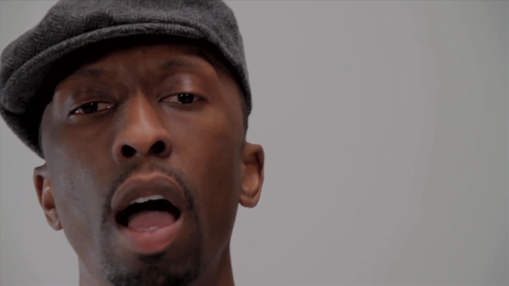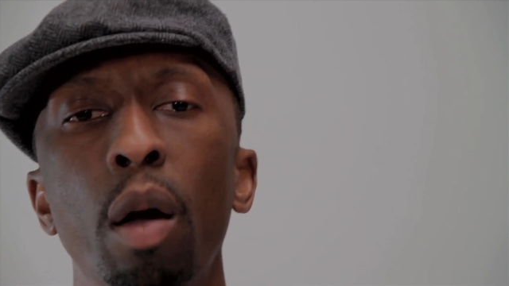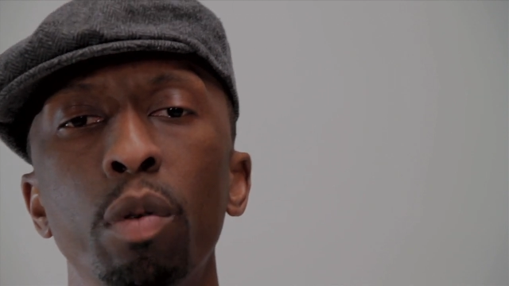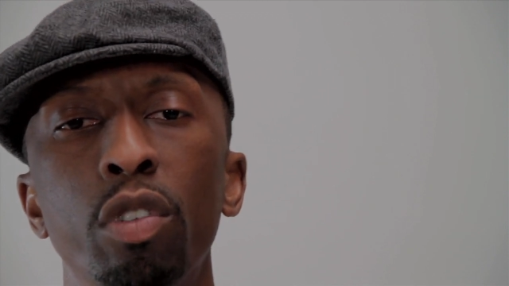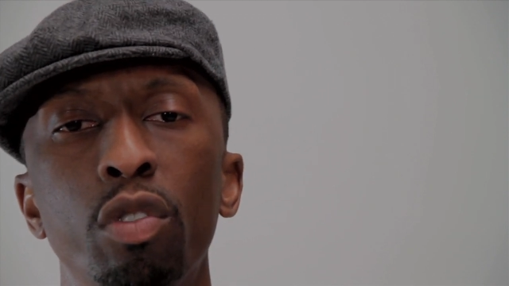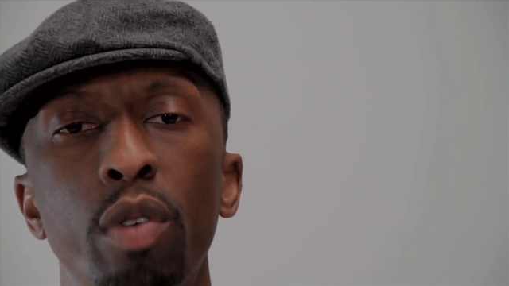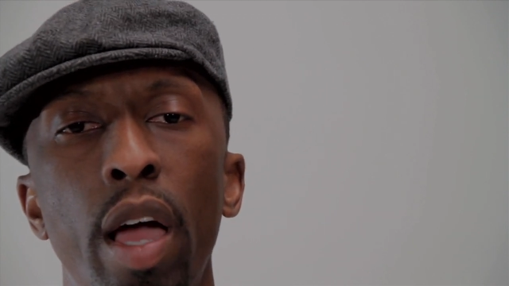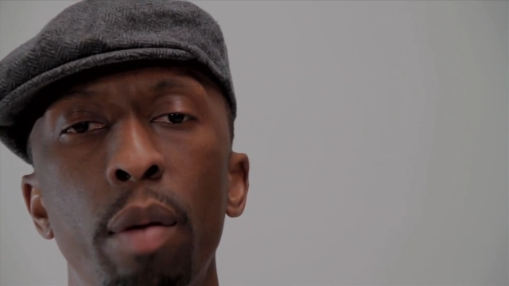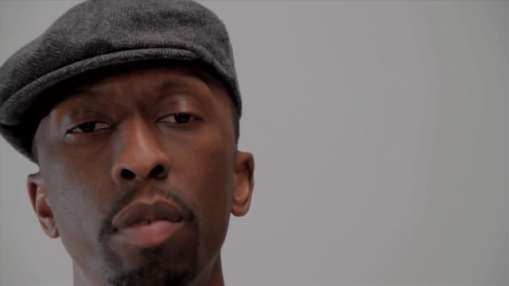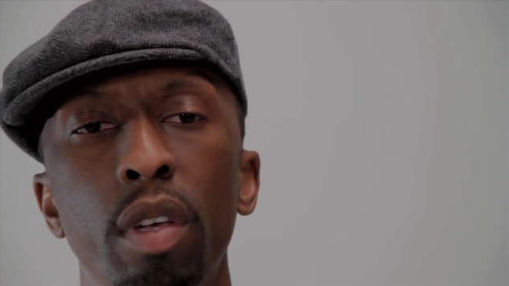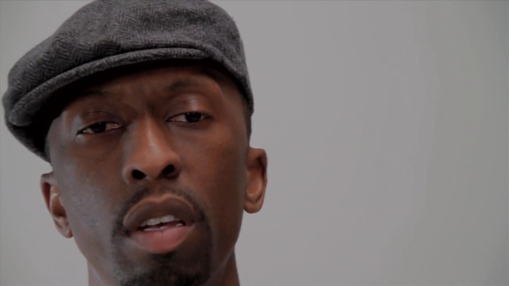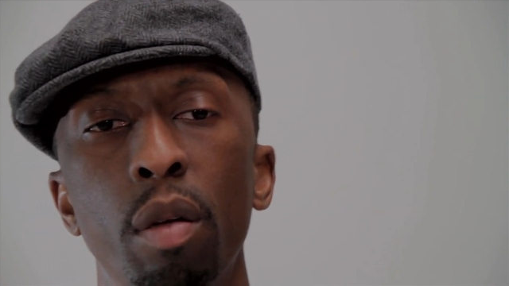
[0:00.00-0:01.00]
I was
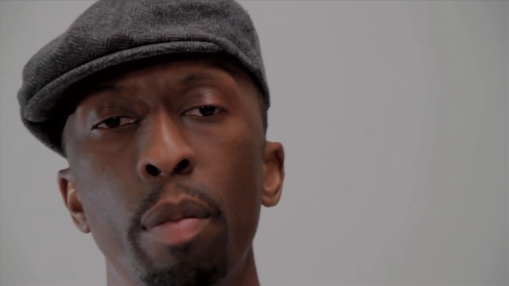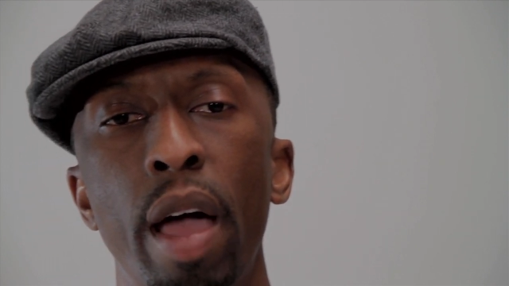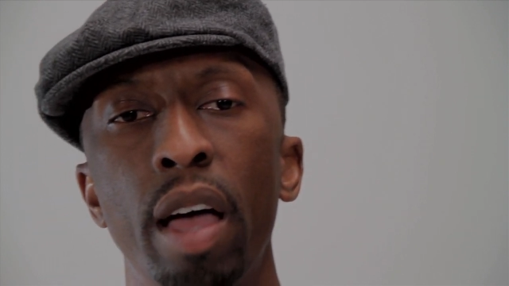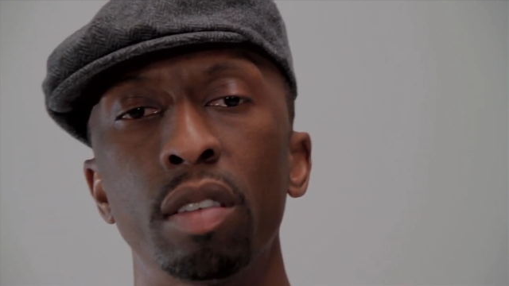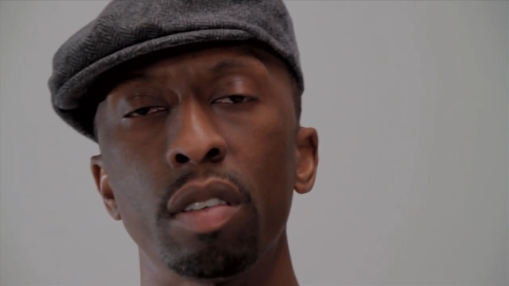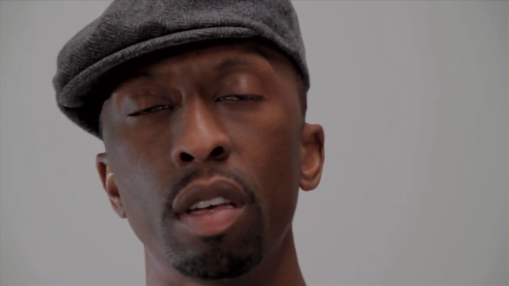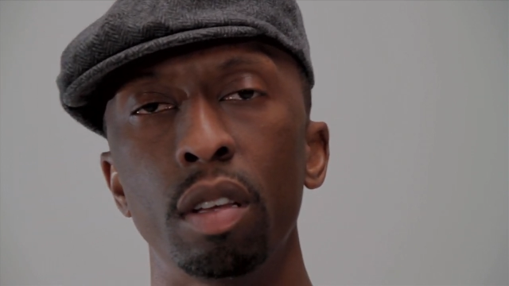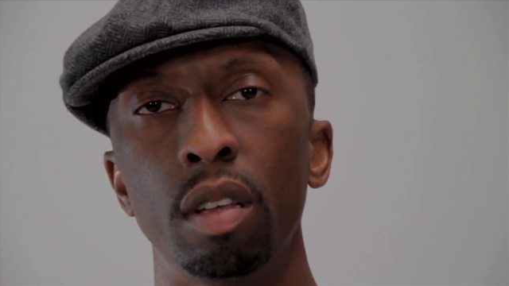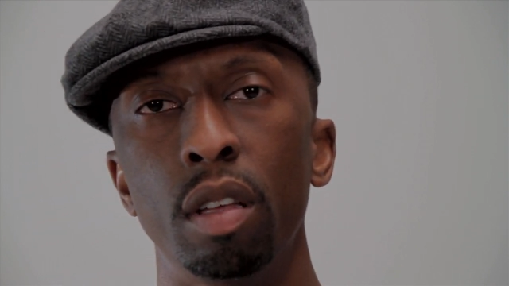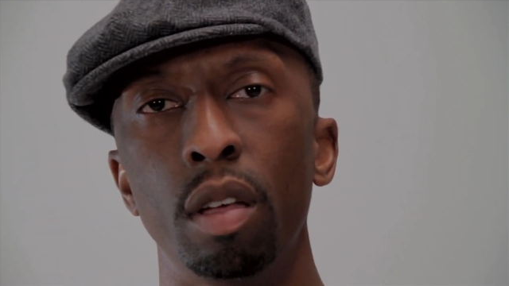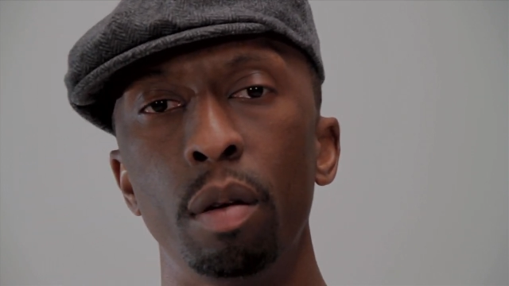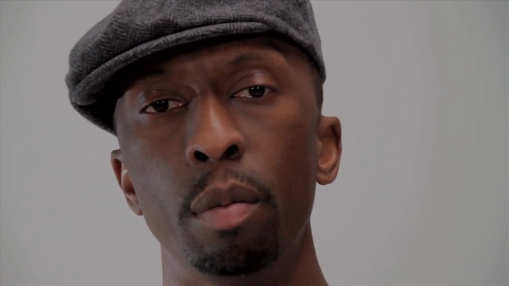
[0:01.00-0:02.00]
strapped in a basket
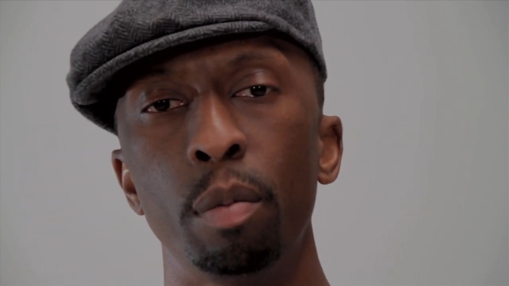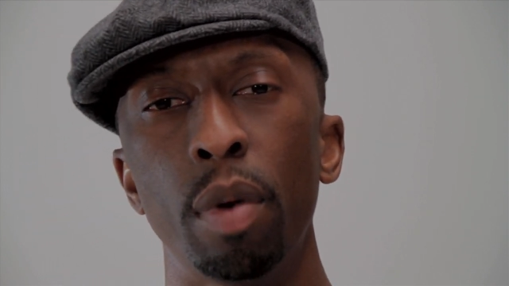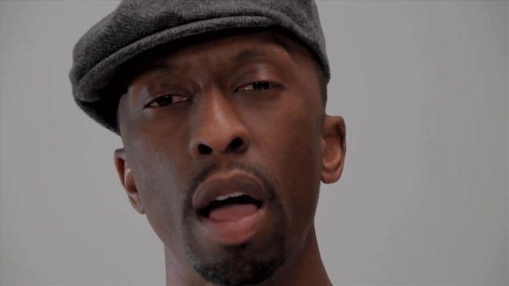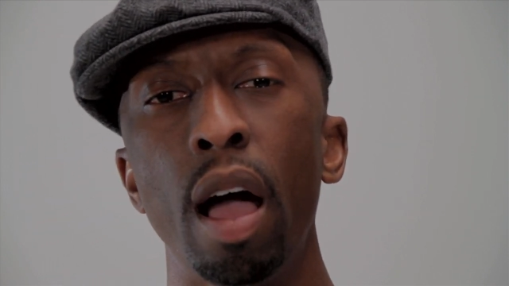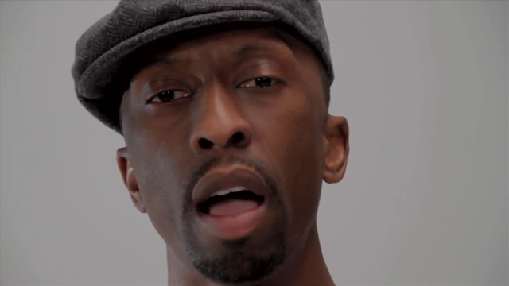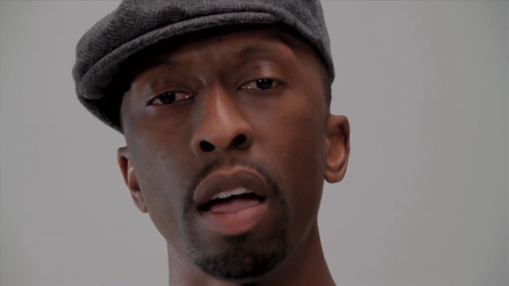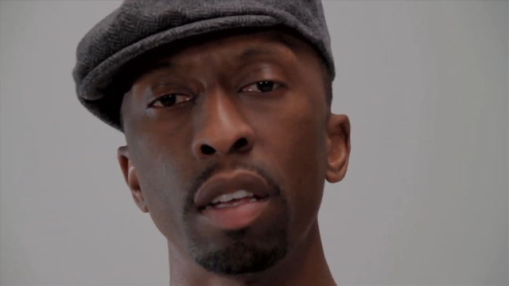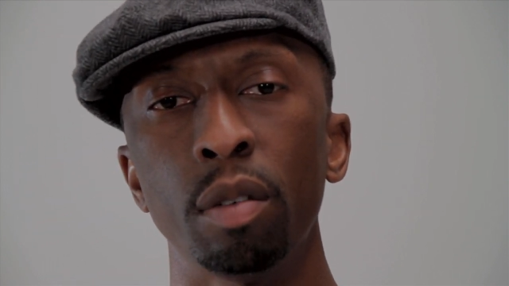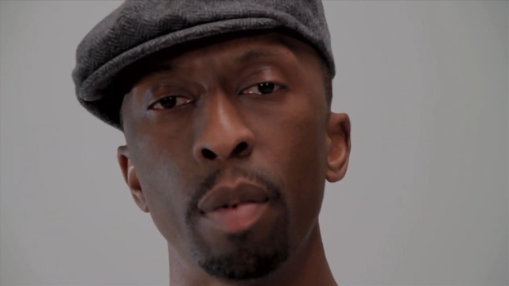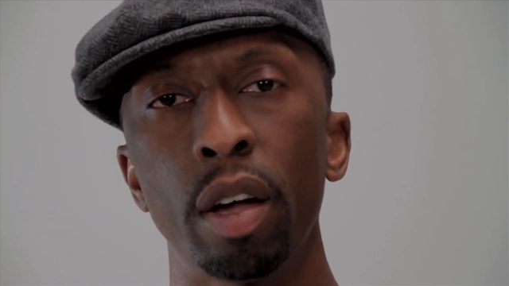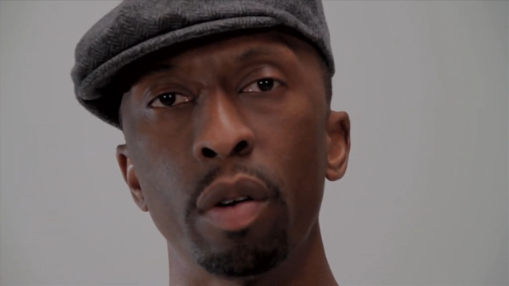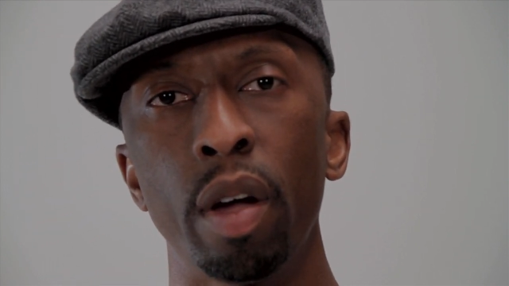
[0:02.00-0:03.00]

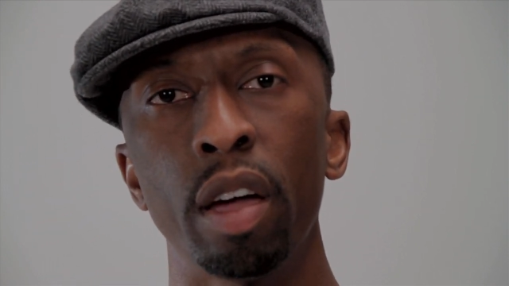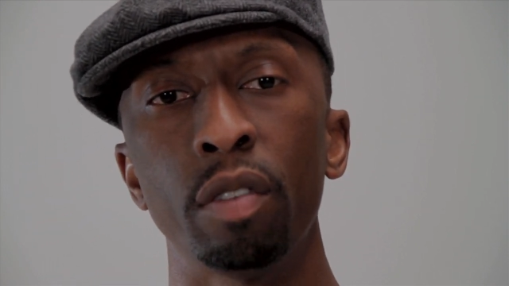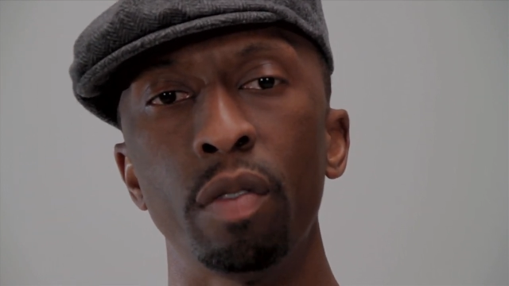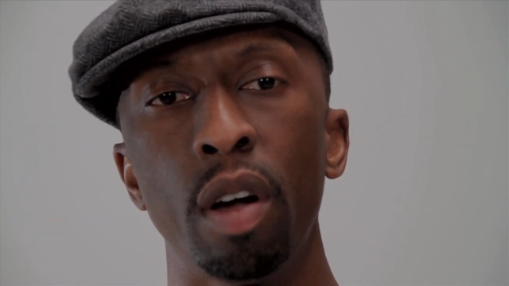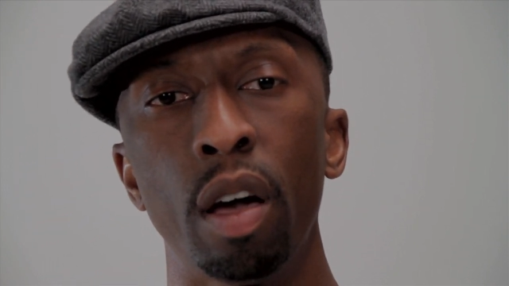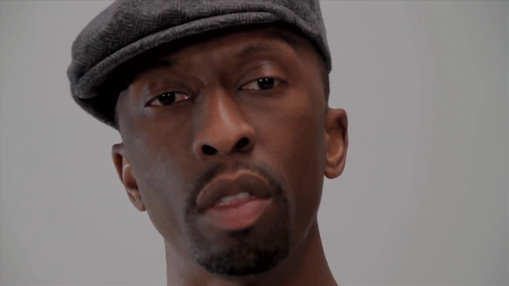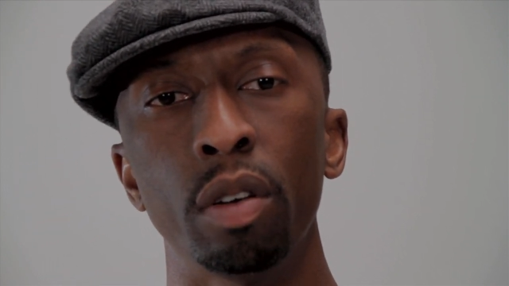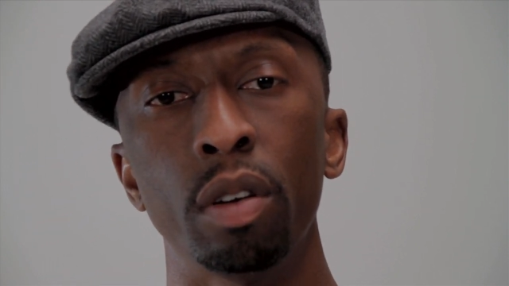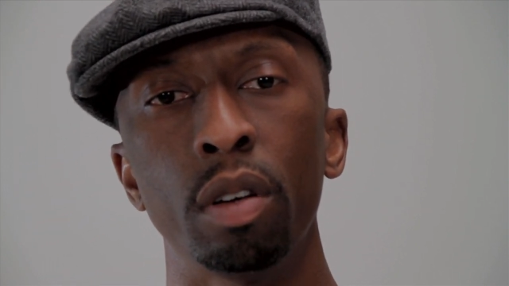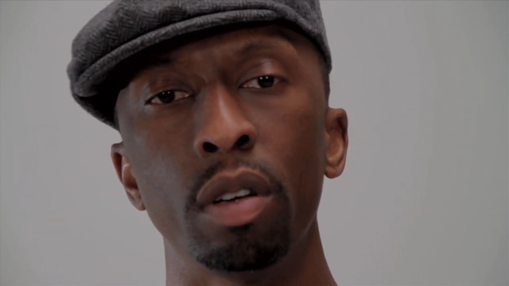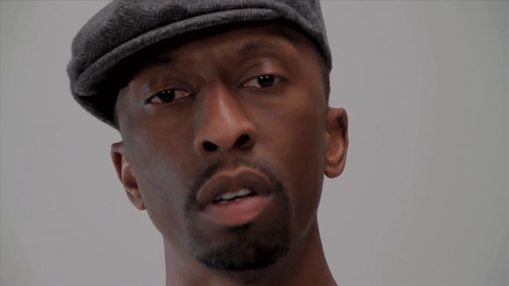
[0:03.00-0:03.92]
behind my grandfather.